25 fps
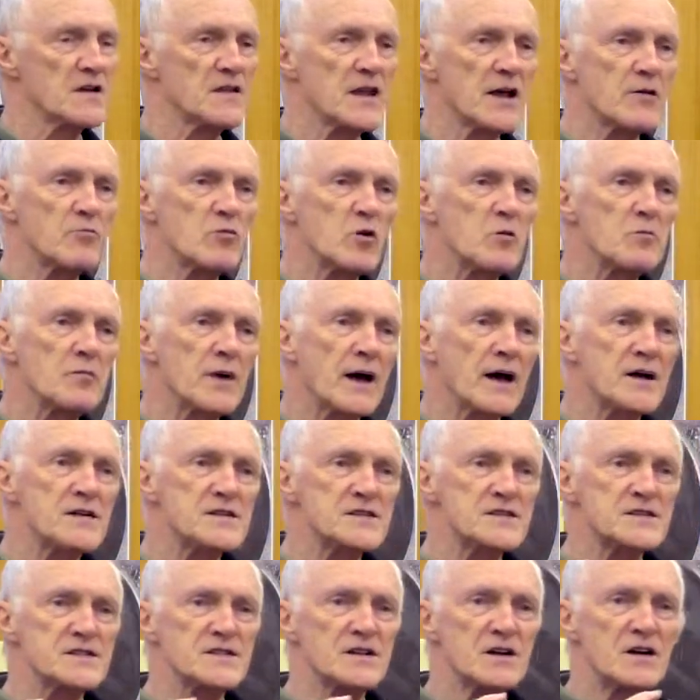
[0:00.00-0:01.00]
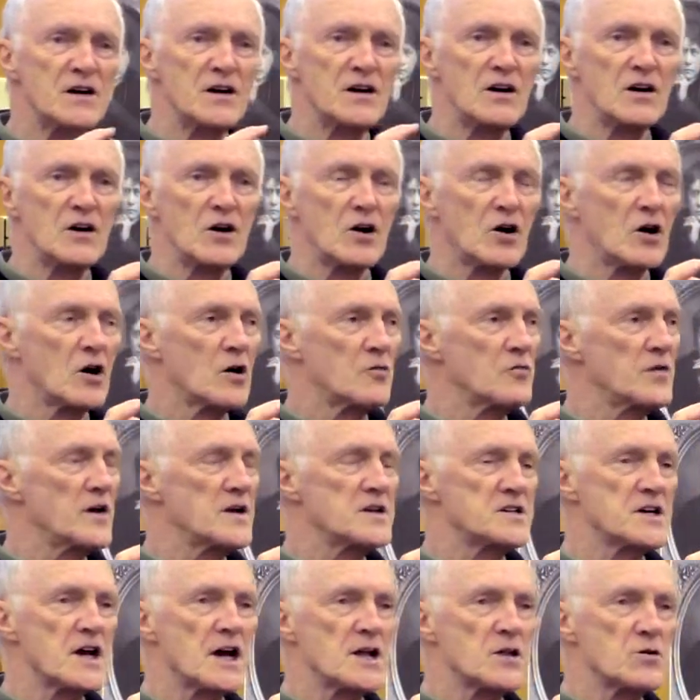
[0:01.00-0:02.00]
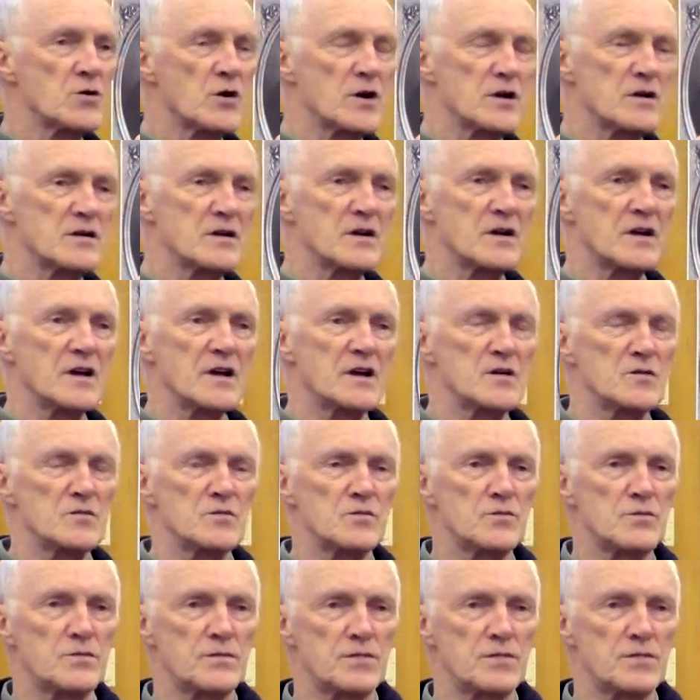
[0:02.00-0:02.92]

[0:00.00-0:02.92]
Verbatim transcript: and they would bounce off each other in, in